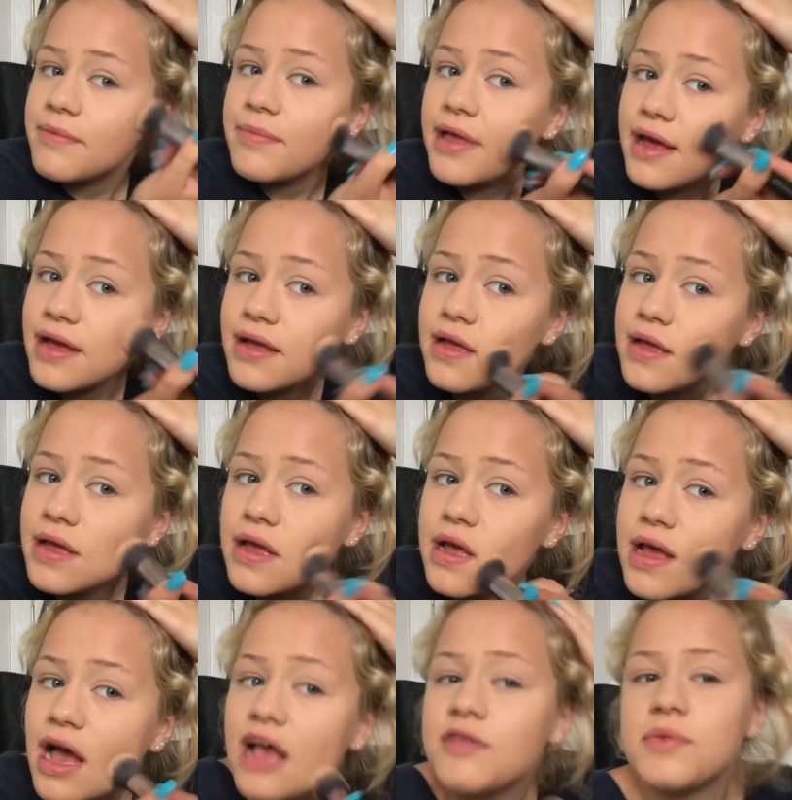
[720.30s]
from there,
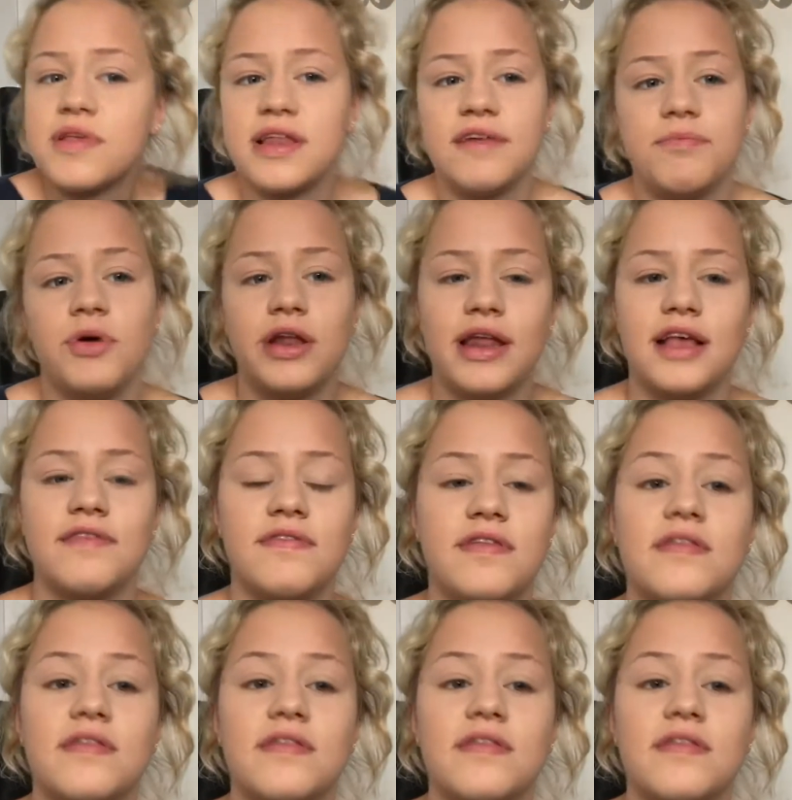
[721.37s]
as we did have bolognese